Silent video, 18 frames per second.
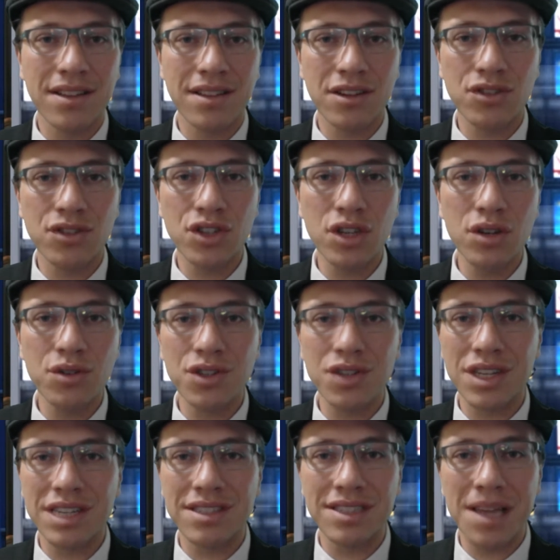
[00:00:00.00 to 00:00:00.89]
there's
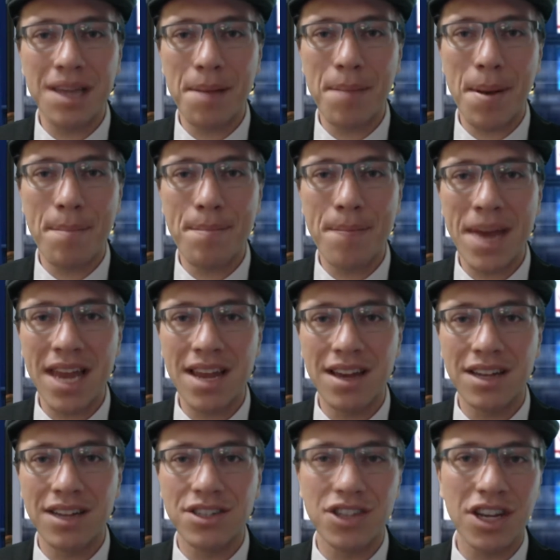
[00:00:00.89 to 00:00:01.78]
usually some
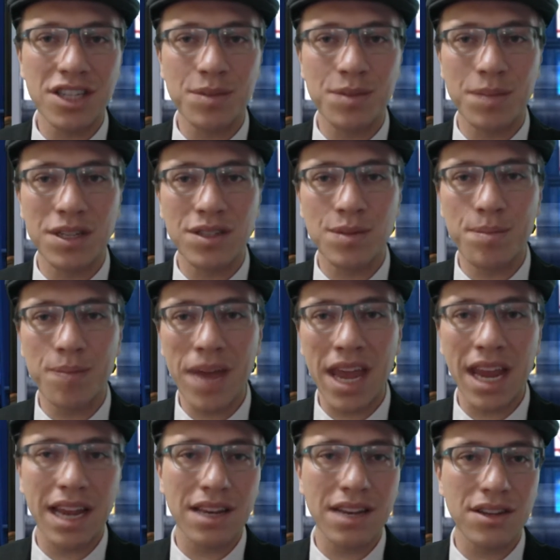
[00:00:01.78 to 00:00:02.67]
meta adjustments
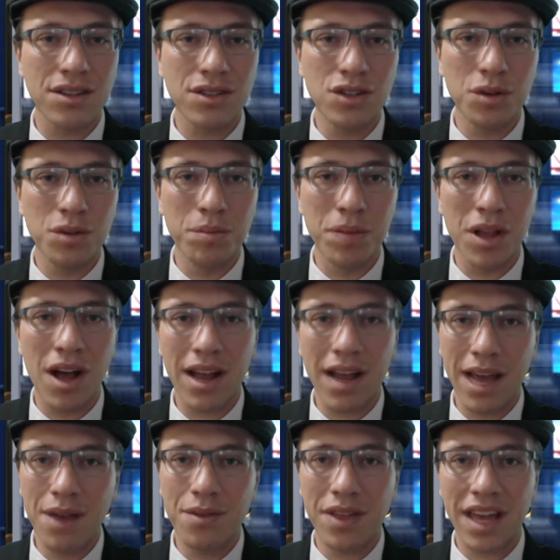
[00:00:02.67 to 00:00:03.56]
made to
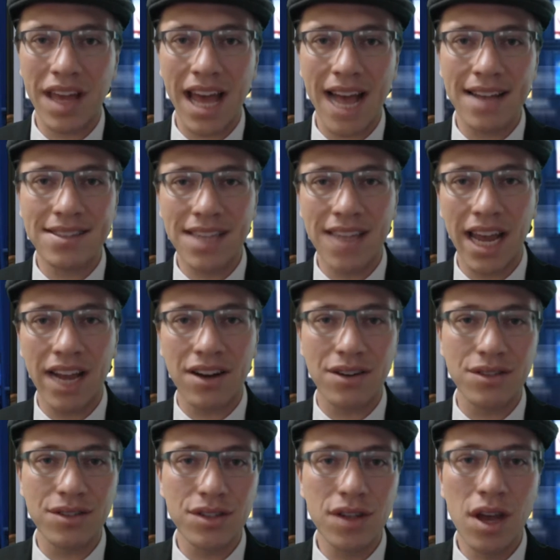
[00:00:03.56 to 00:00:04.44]
block out the
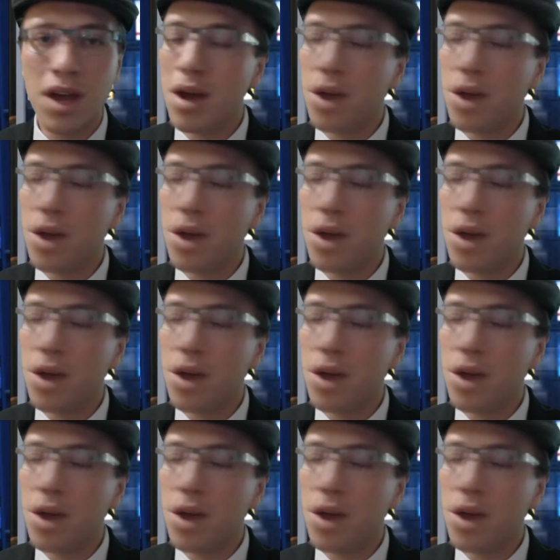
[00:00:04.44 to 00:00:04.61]
Cascaders,